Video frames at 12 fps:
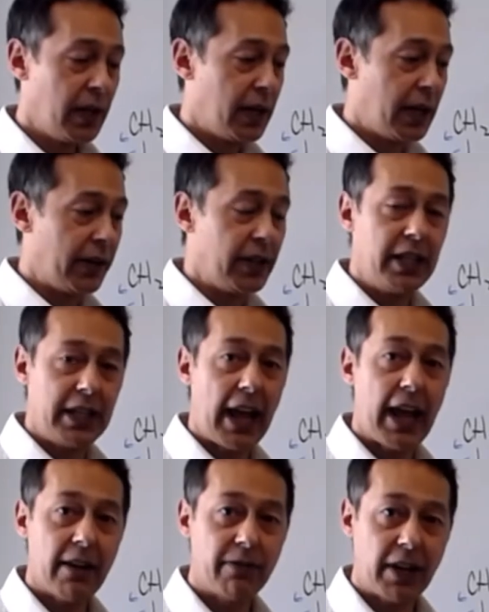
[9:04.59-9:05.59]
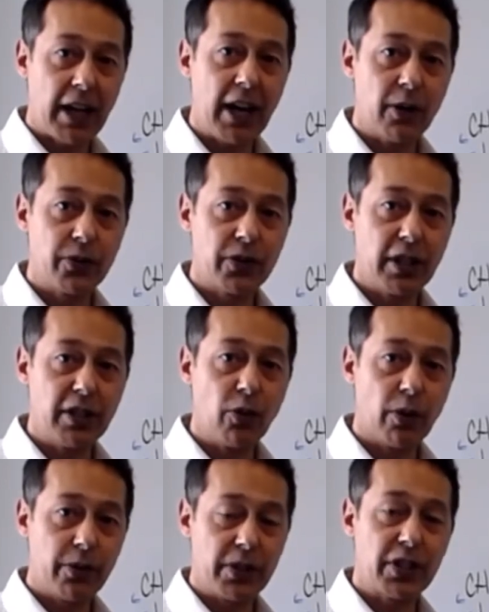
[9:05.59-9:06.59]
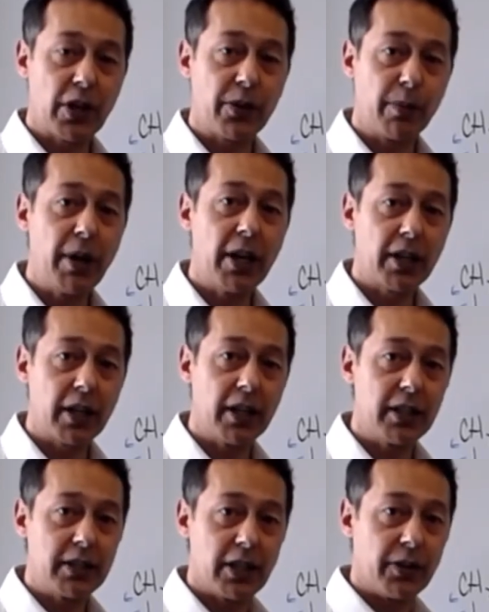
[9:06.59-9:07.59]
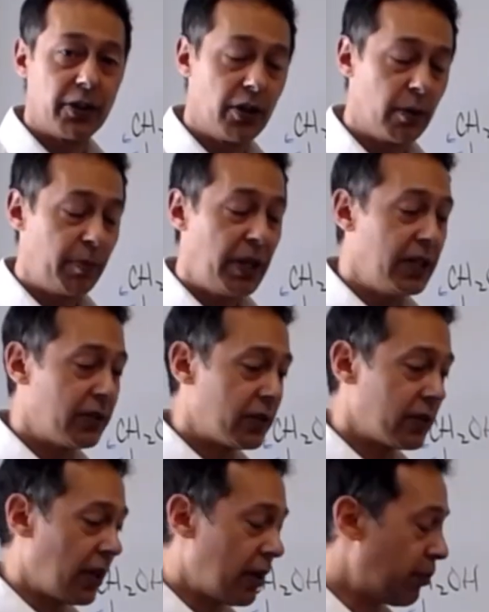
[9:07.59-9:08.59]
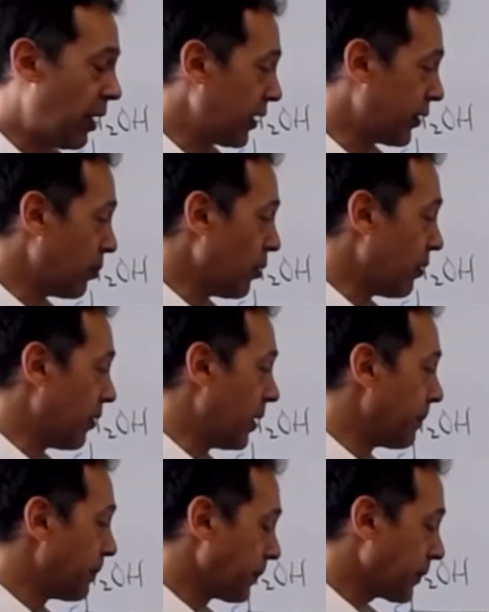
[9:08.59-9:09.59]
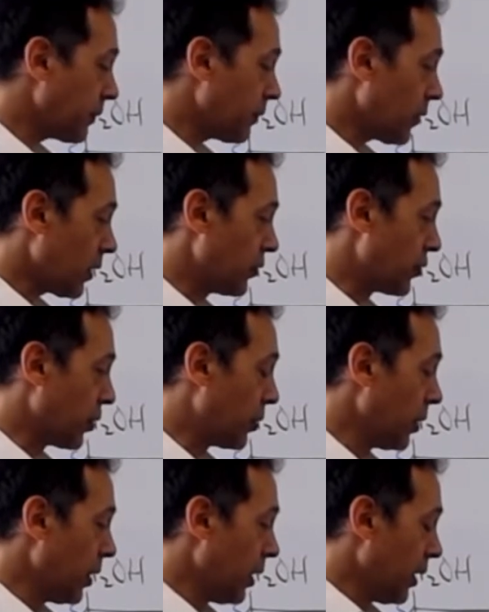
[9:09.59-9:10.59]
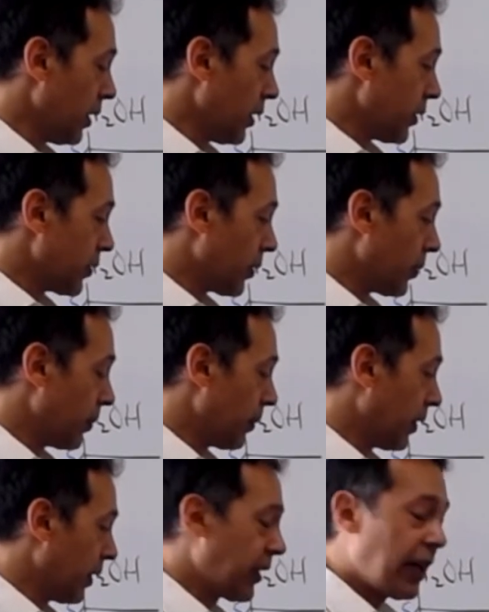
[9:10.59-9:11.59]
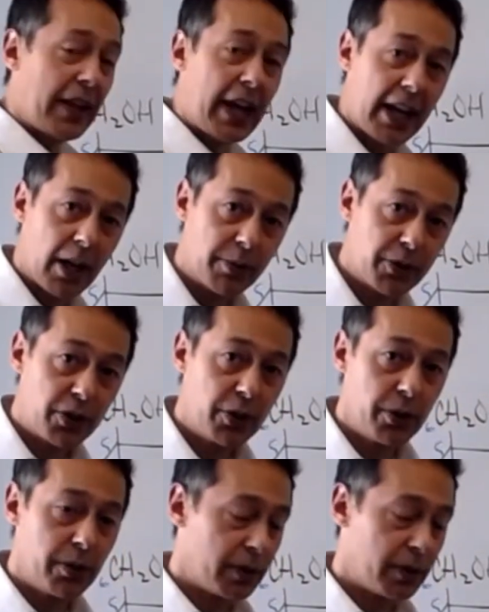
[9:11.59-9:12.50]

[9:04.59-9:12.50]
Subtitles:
They didn't have cows in North and South America until the Europeans brought them over. So that helps to